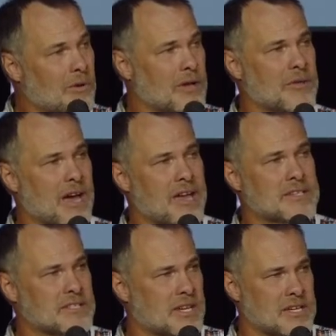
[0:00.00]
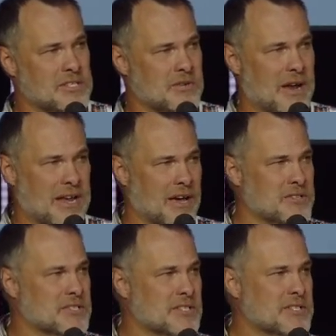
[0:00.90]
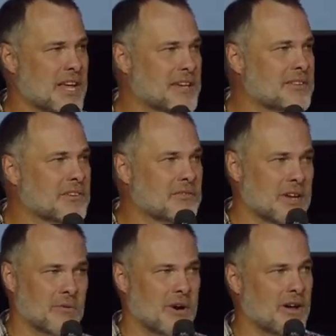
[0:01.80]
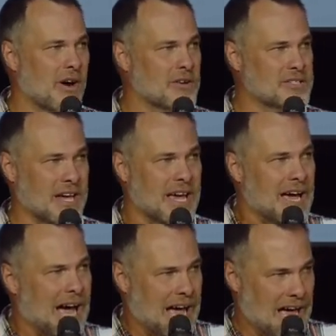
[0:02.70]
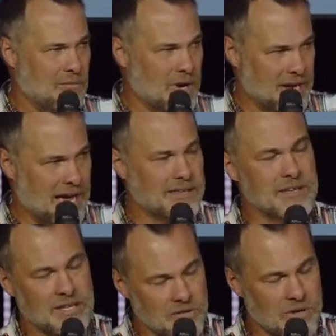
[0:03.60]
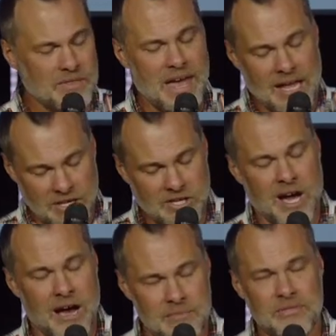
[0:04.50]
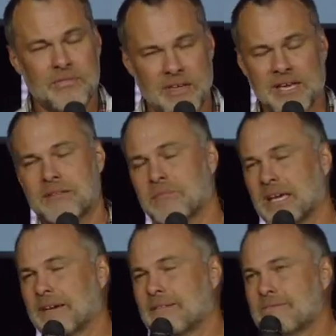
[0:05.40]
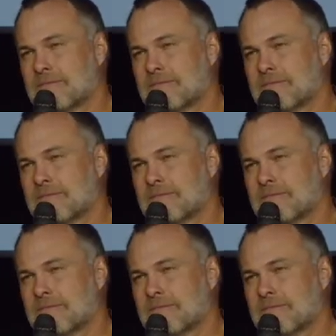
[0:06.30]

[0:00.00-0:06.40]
I want you without hesitation right now just to stand to your feet where you are and say, I want God to deal with that uncommon thing in me.